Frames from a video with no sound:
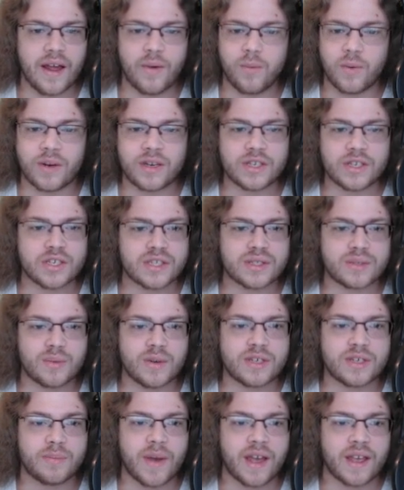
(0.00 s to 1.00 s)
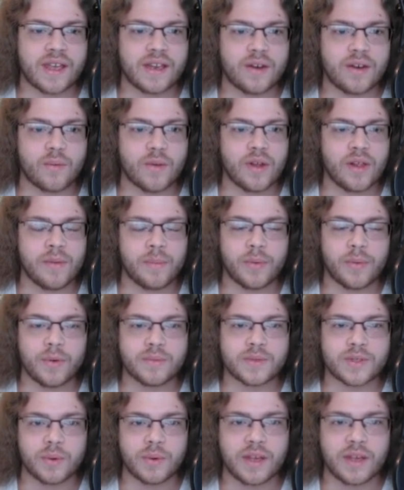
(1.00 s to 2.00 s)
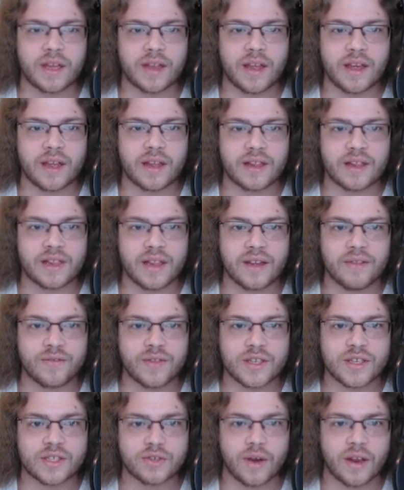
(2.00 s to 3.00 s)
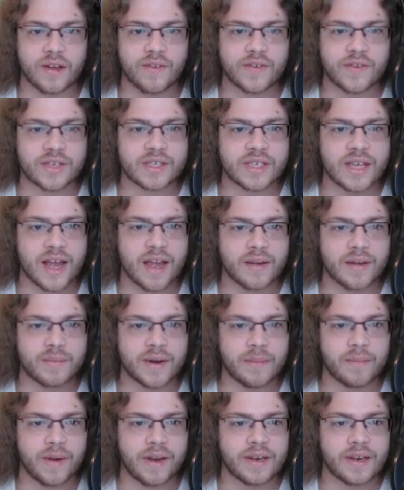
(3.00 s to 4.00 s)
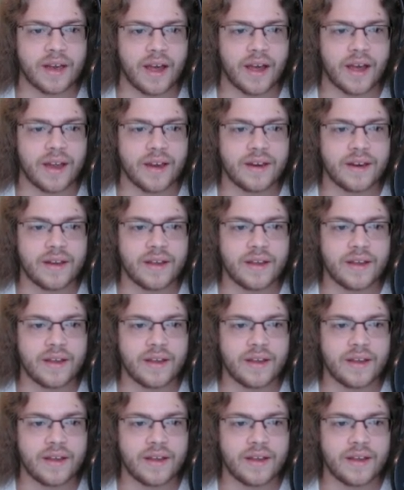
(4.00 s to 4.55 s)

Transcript: I want to just switch back into Rillaboom so we can like live this Dracovish attack, but it might not.